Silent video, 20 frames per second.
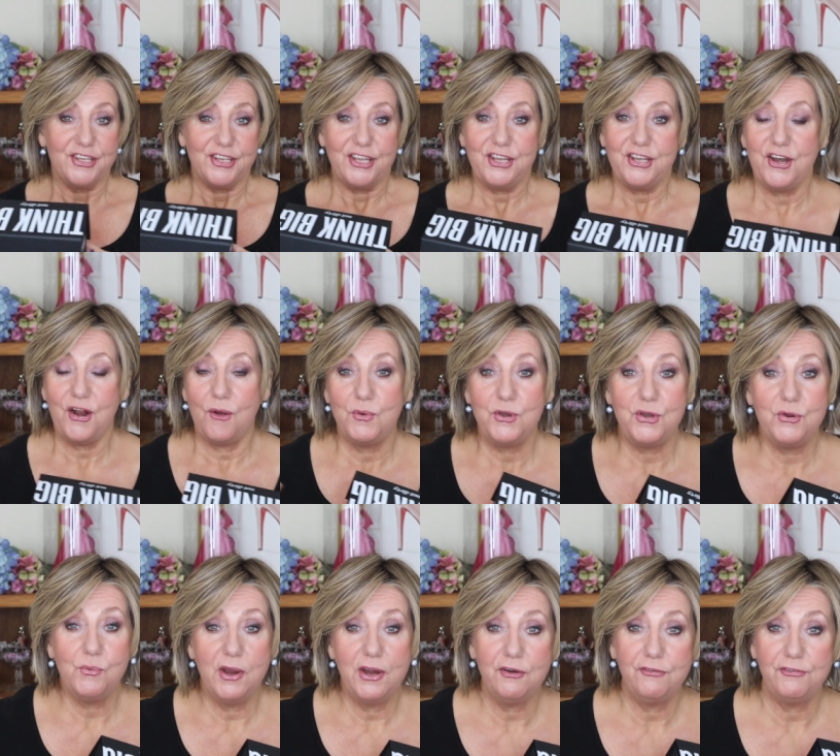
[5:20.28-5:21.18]
you know, when
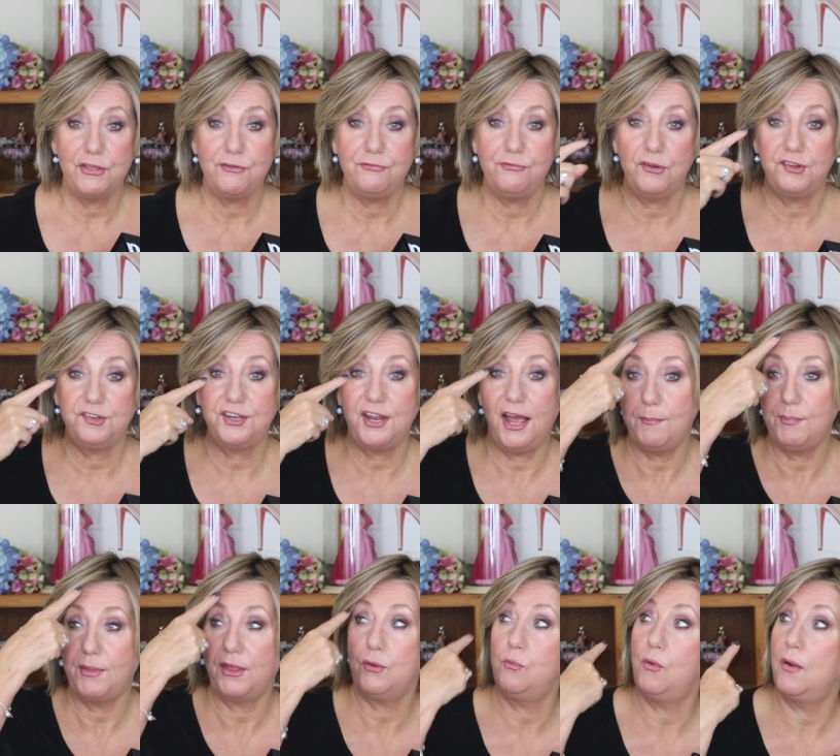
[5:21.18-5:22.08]
you wear it for the first
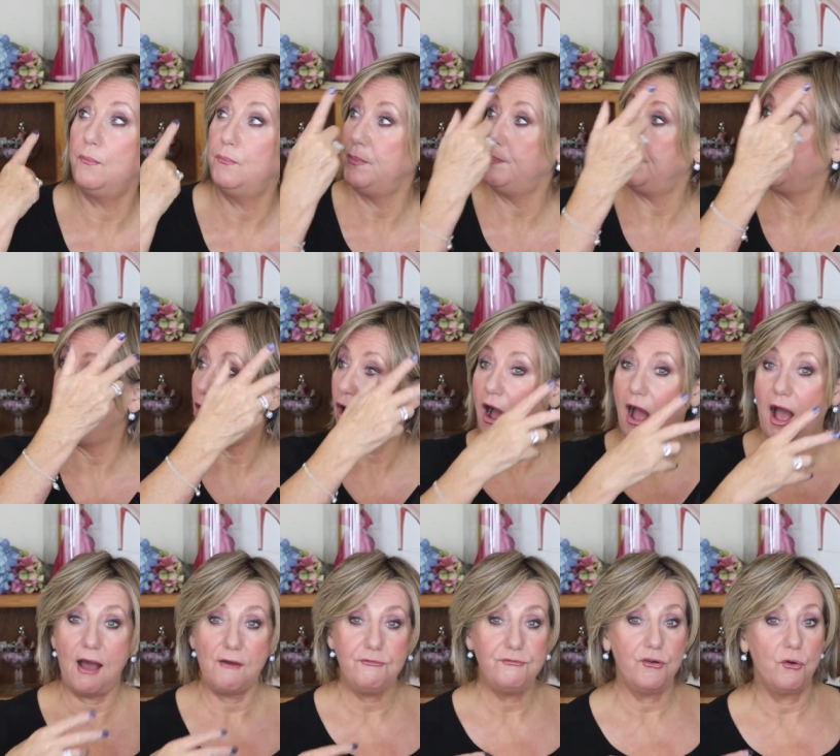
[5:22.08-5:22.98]
time, like one would be
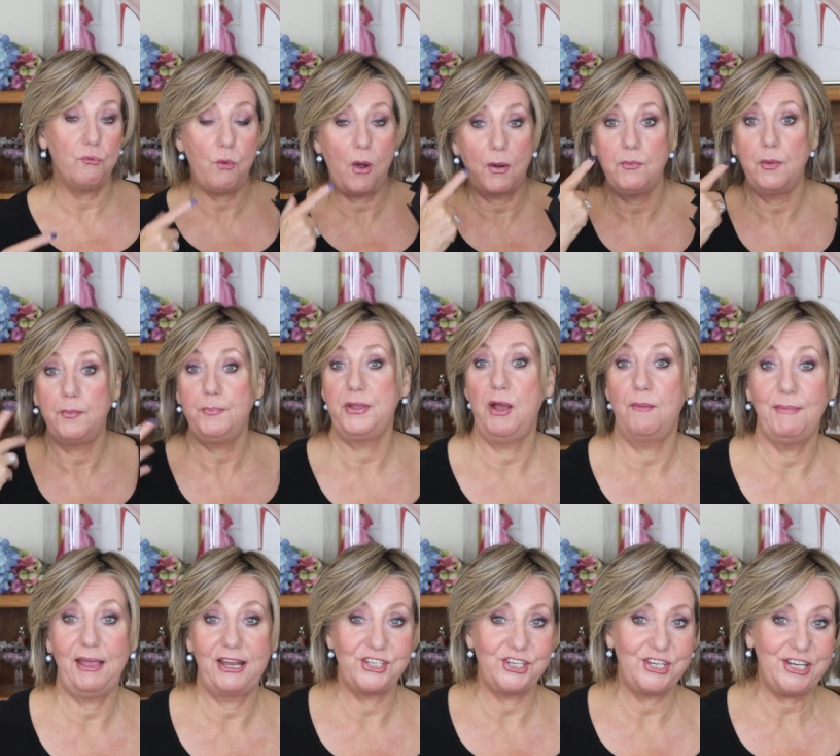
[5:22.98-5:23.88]
off or one would be on
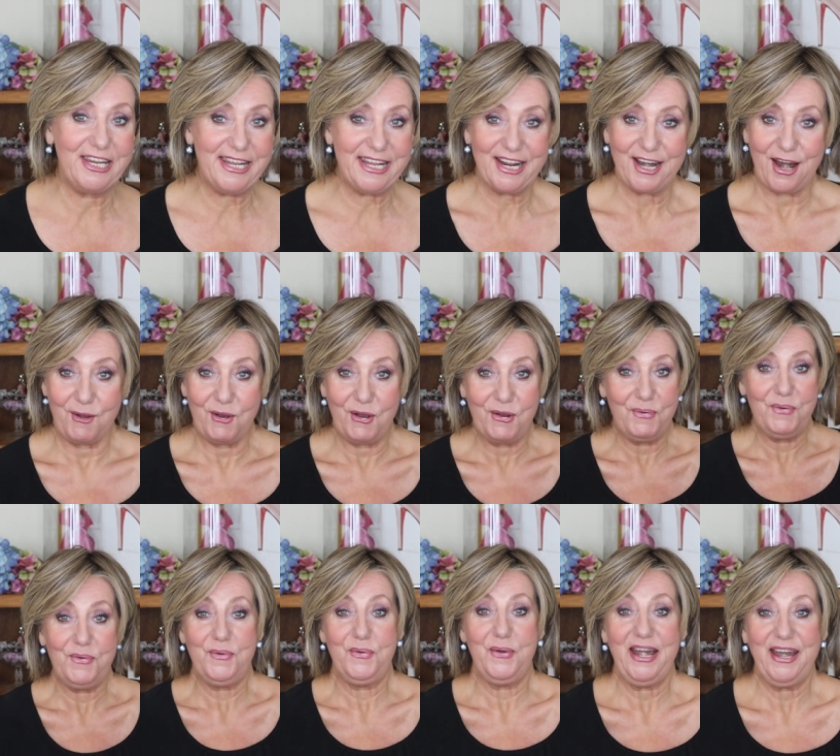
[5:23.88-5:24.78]
my cheek and I
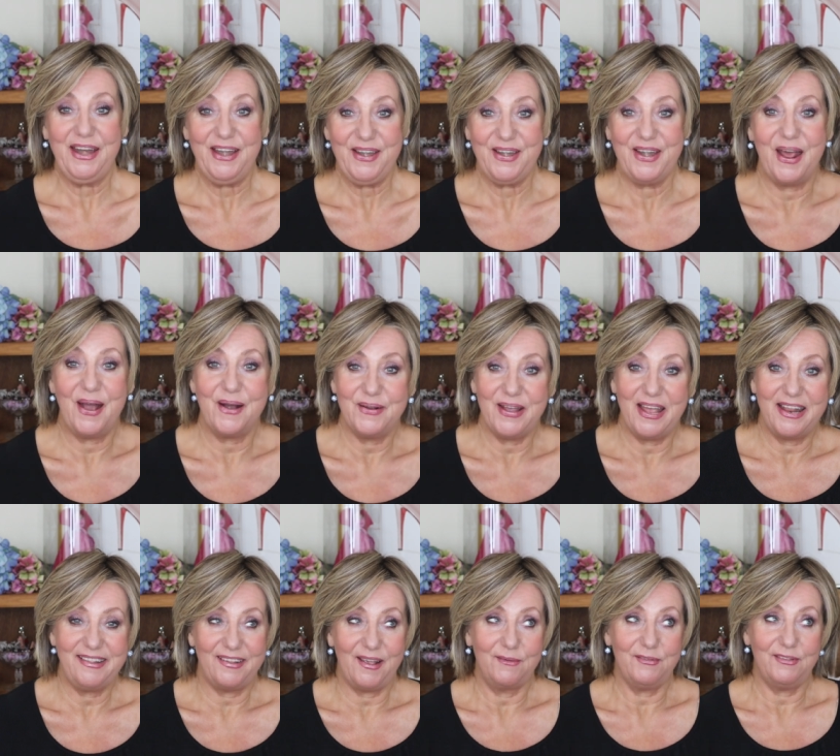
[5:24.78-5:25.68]
wouldn't know
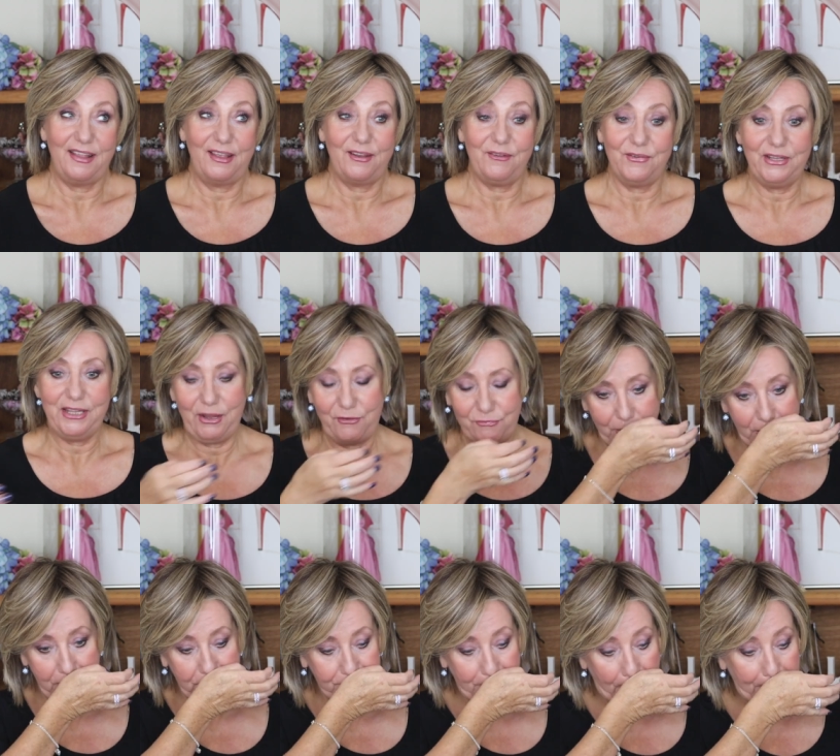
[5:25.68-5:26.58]
it. So I was like really
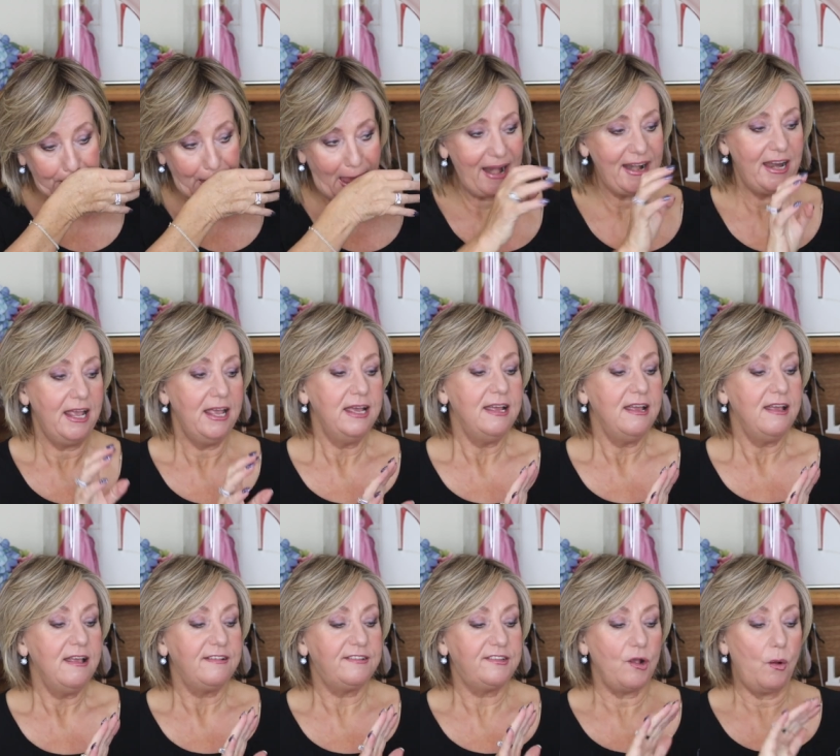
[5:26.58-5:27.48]
afraid of all that.
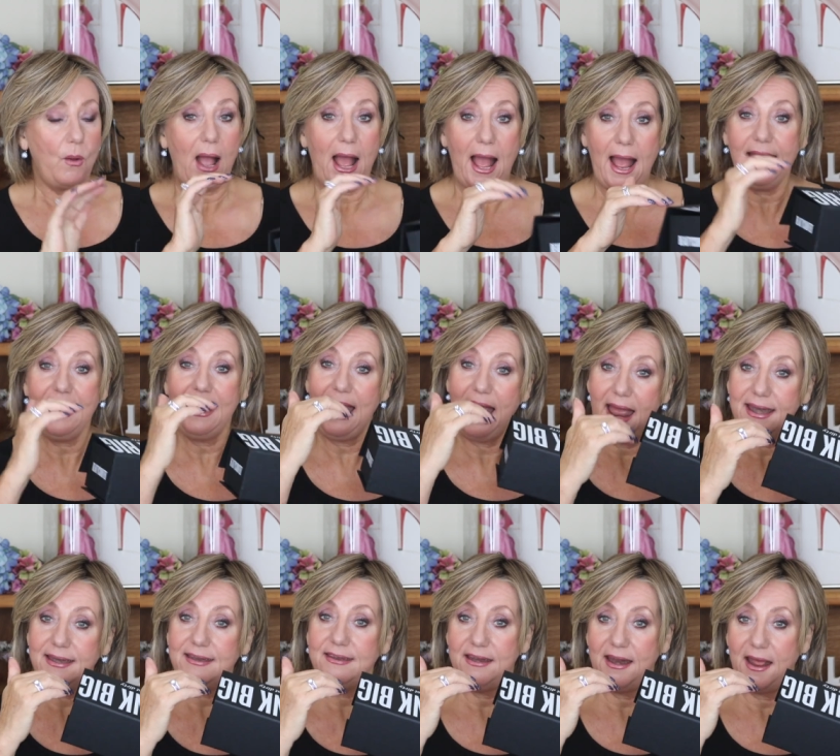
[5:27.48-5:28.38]
So I
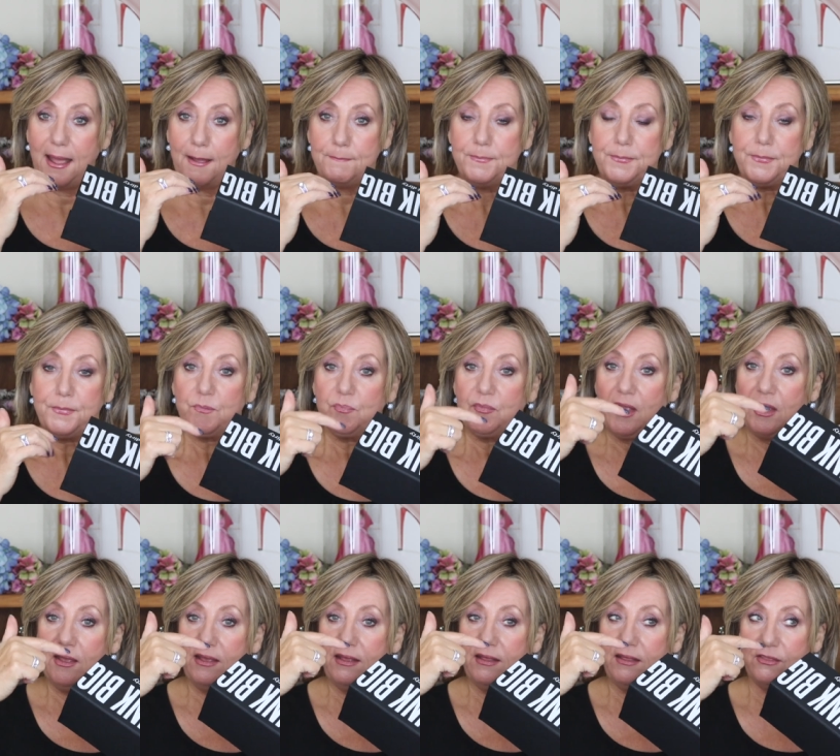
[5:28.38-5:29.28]
ended up
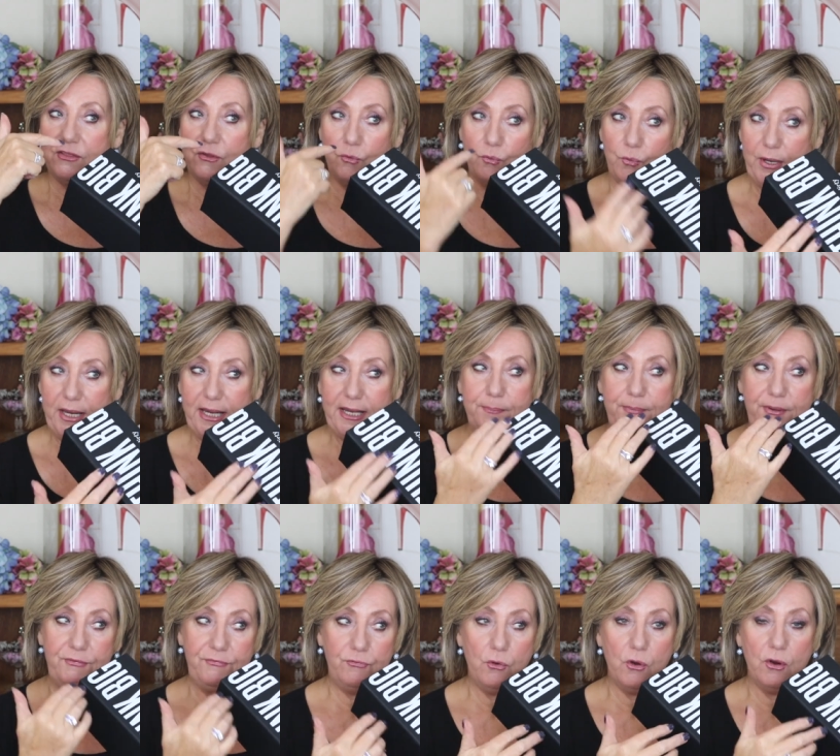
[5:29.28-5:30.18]
the week
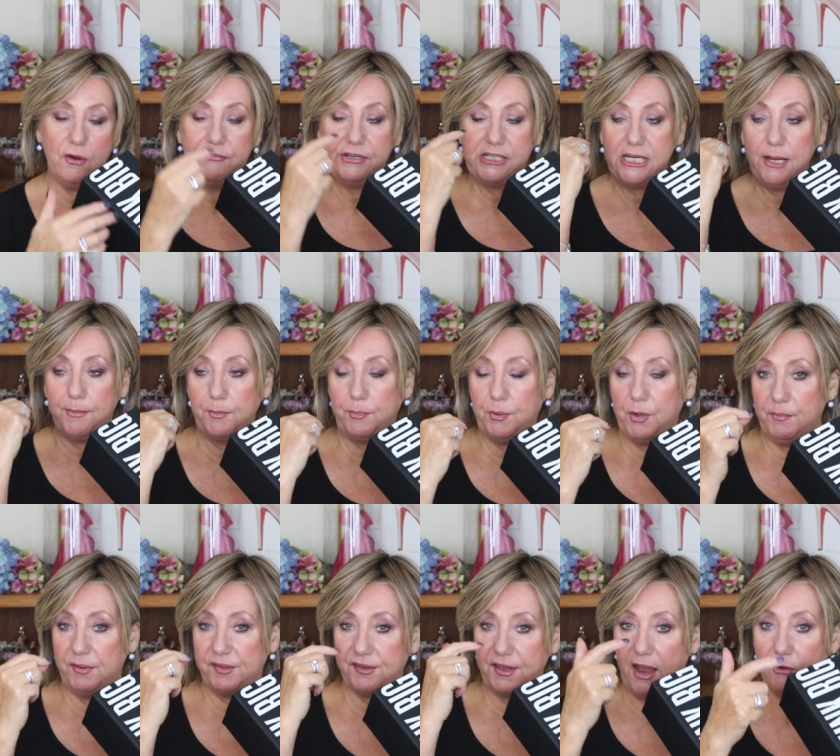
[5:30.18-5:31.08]
before, every time I
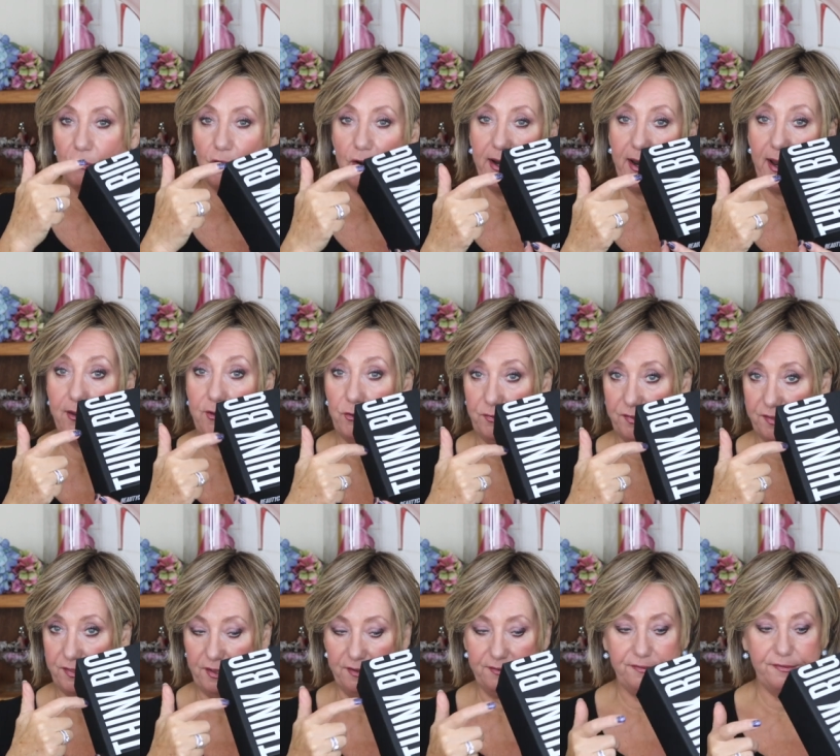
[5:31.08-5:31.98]
put mascara on, I use
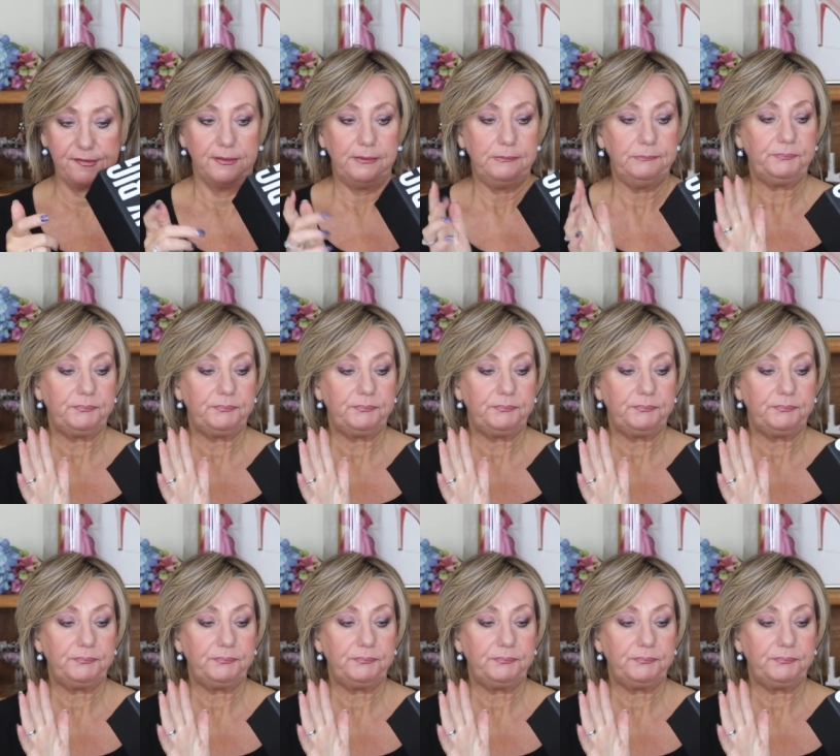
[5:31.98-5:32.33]
this.